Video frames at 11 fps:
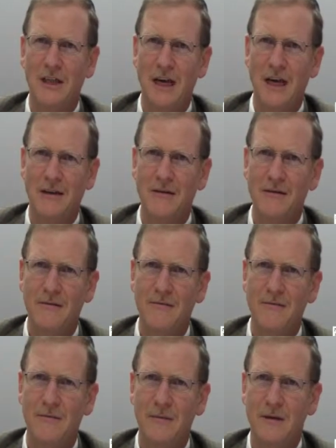said,
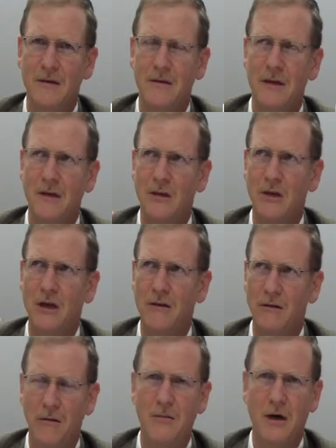in uh,
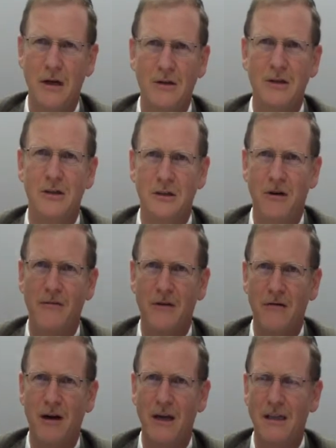the Rabbi uh, Chazon Ish's Rav
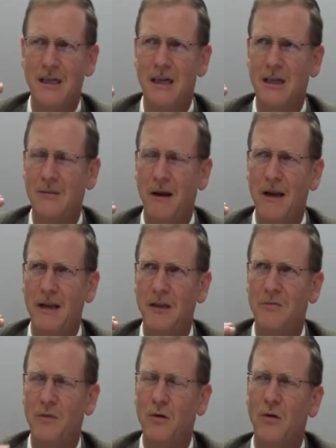Karelitz, he explained in
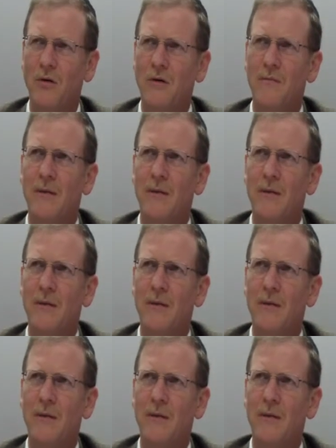his book